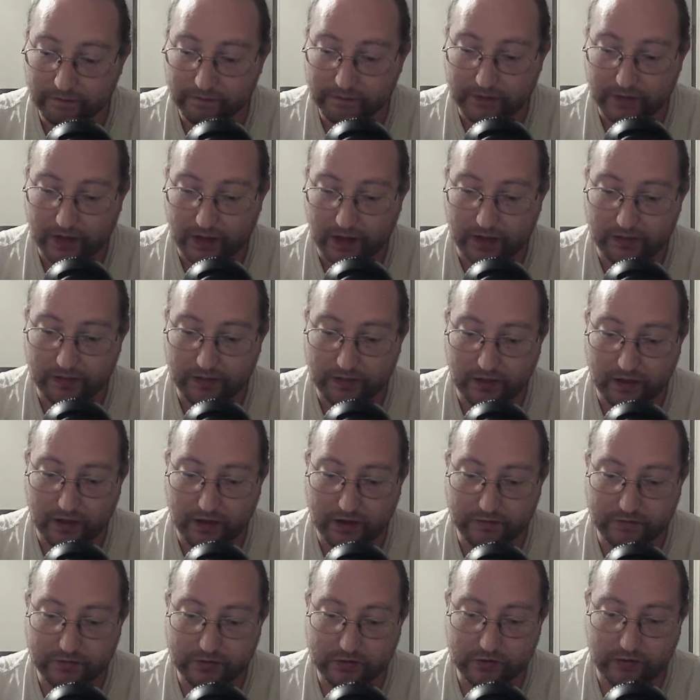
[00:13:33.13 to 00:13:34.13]
I thought
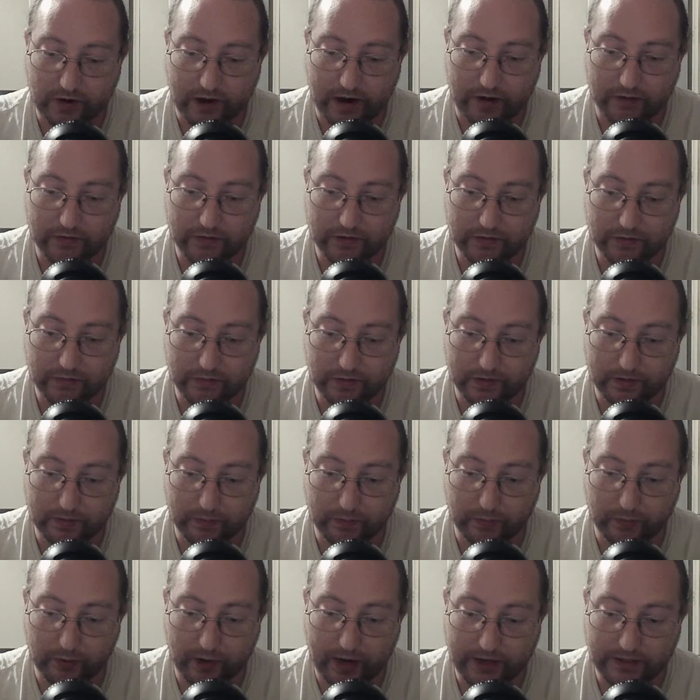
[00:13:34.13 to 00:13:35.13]
of trout with
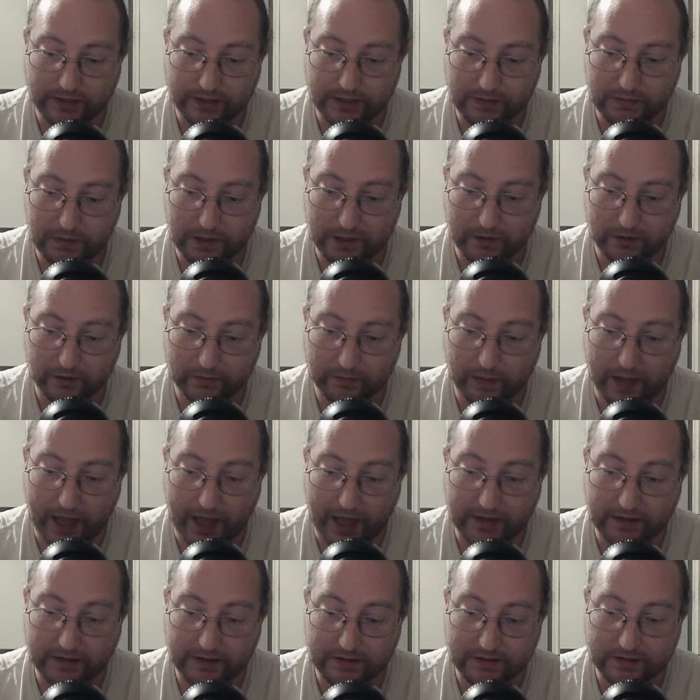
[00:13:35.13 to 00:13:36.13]
bright speckled
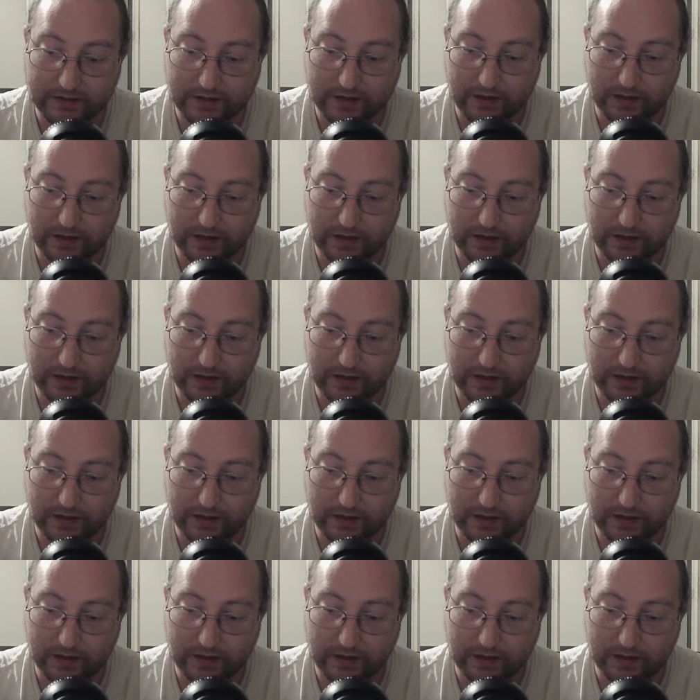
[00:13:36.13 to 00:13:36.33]
backs